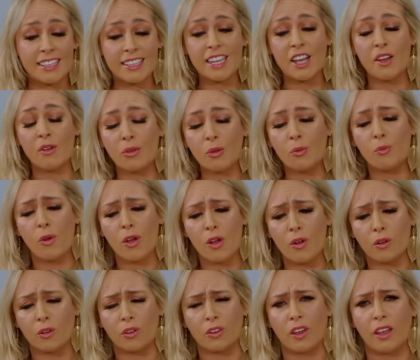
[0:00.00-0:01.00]
tell the
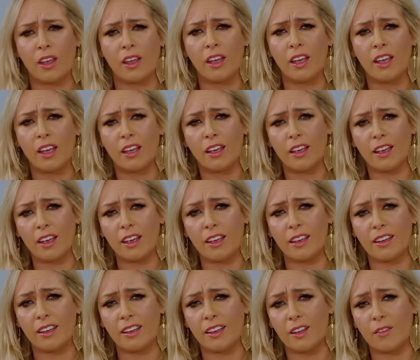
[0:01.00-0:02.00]
world
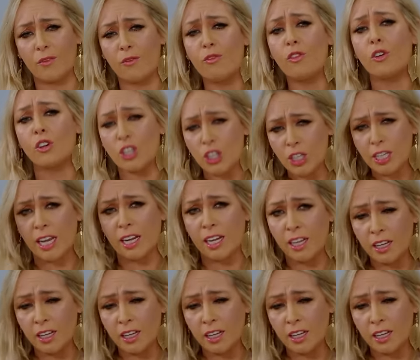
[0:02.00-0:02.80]
and rush telling